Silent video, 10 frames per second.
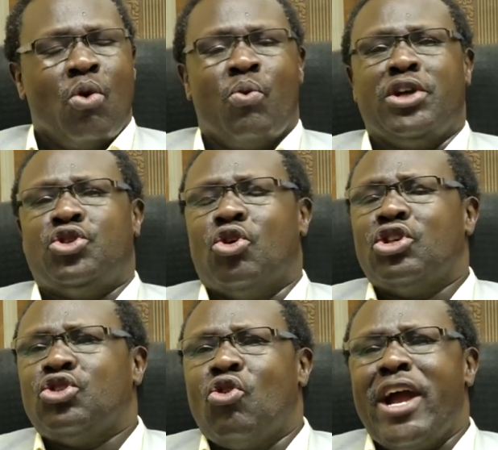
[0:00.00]
We
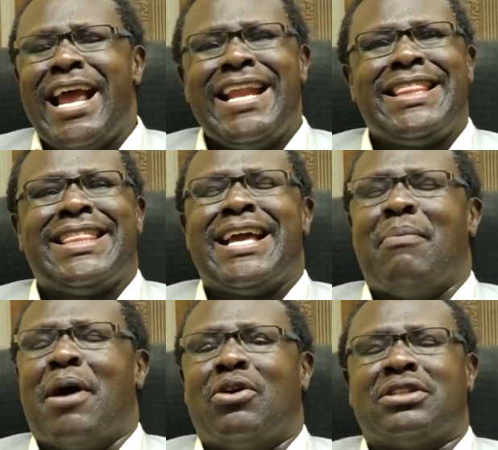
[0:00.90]
don't know anything
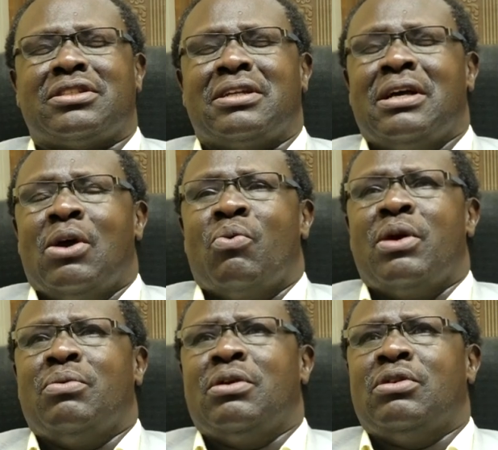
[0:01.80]
about,
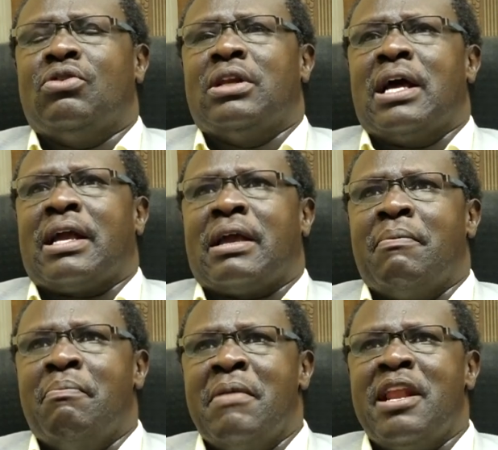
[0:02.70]
you know,
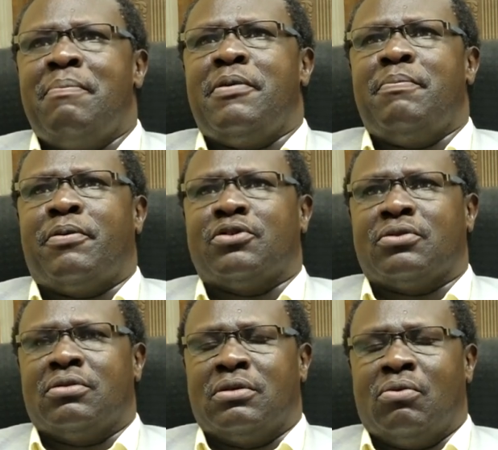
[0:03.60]
like many
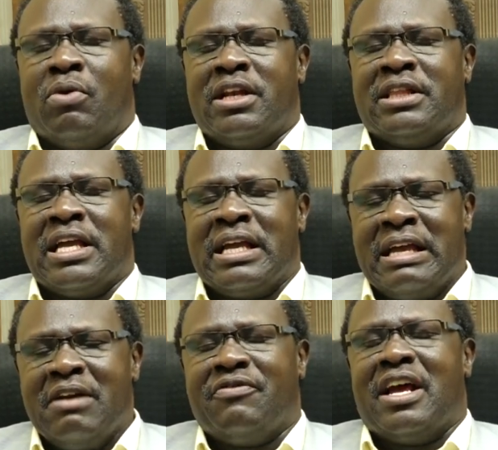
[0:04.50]
people, when they
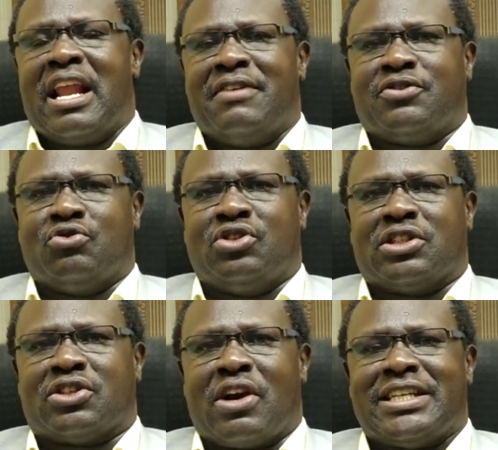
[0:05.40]
give their life to
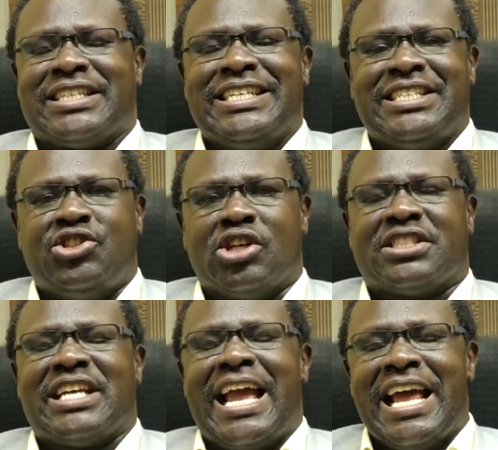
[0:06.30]
Jesus Christ, it
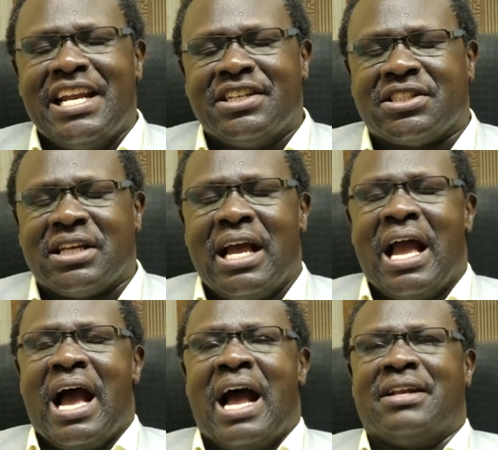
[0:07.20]
just ends
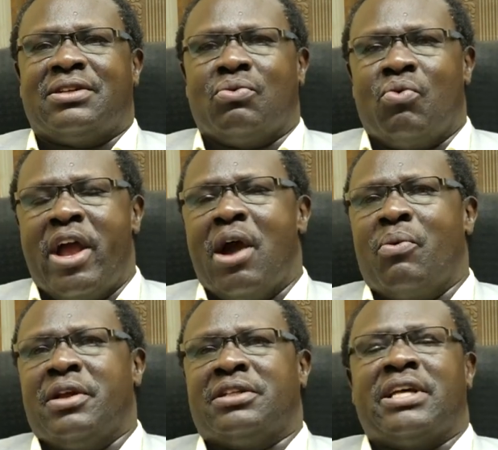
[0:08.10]
at where
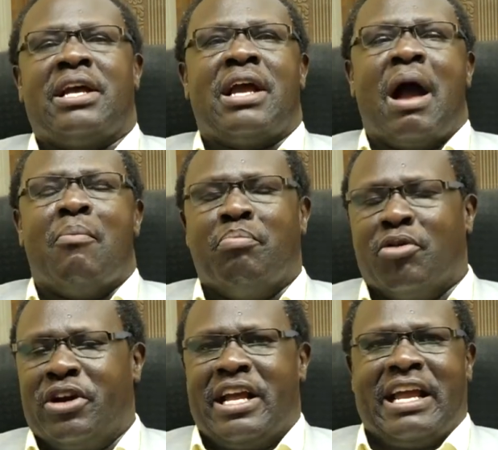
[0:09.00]
we'd say, I'm
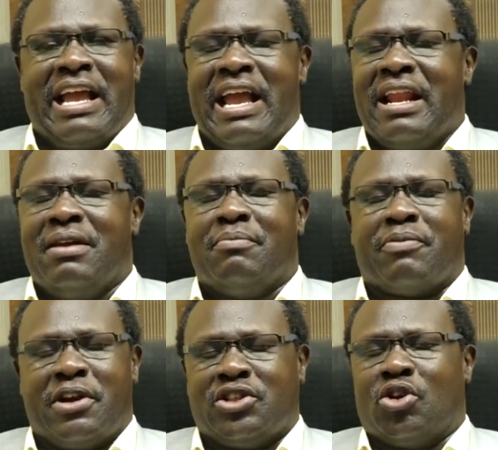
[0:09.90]
born again,
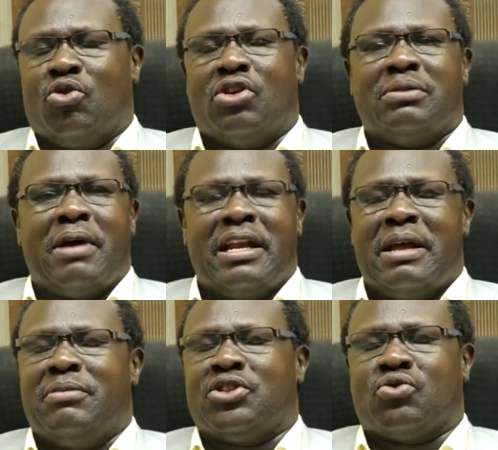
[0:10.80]
praise the Lord, my
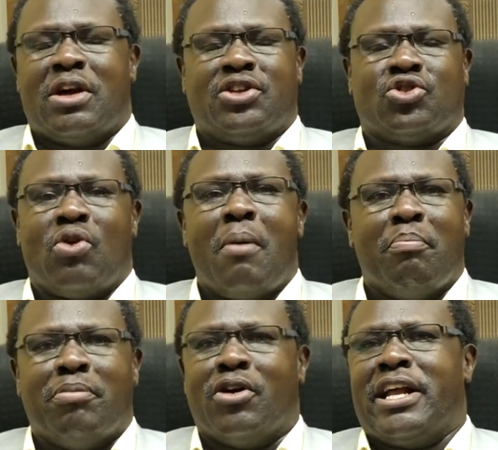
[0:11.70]
name is so and so,
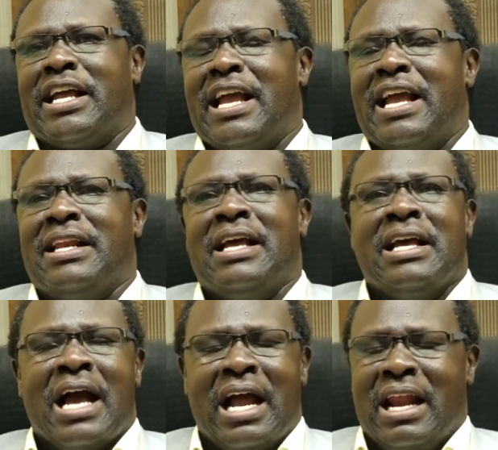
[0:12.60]
I'm born again,
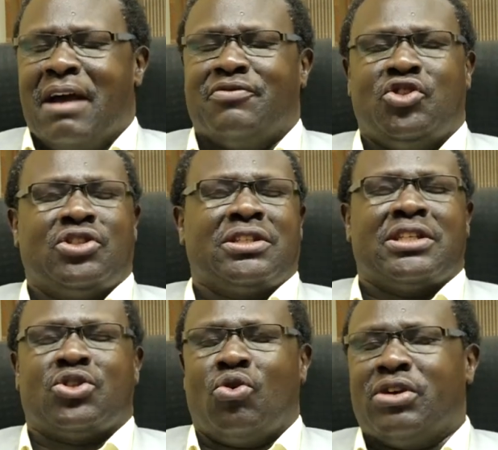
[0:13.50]
I love Jesus
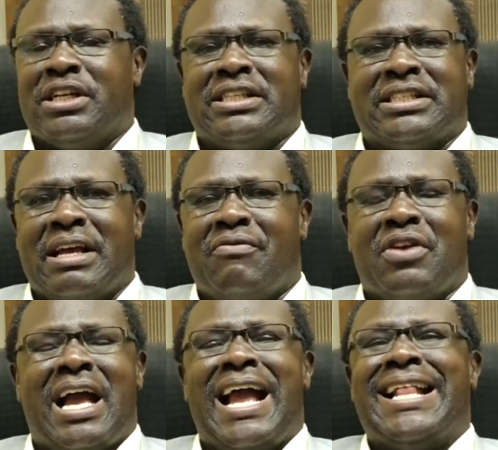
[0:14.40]
as Lord and
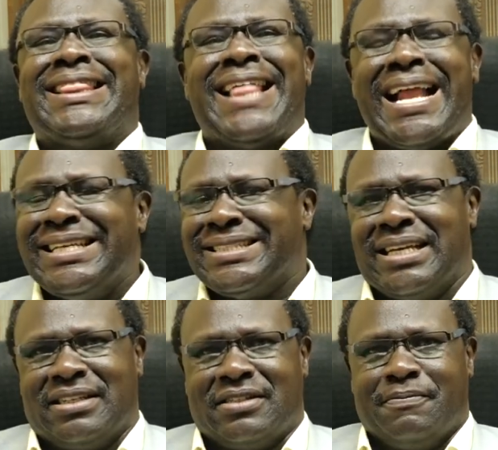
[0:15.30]
Savior, and that is
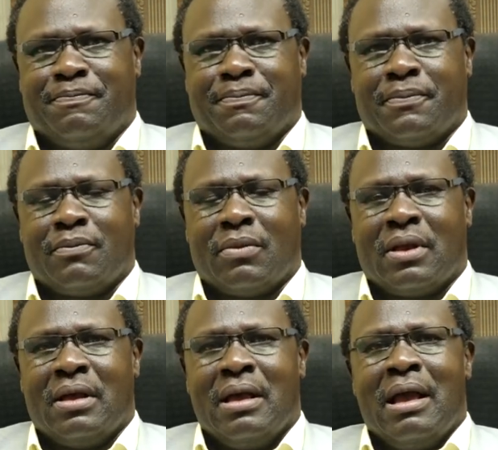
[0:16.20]
it.
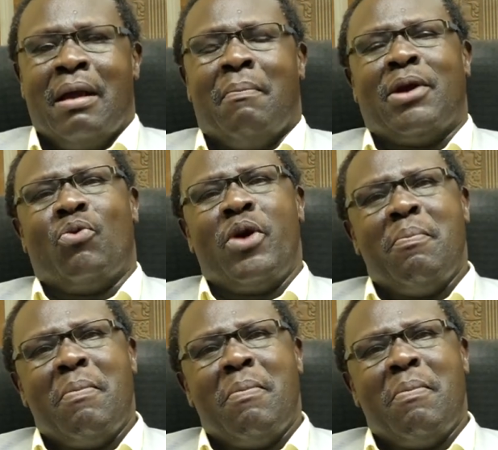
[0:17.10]
But we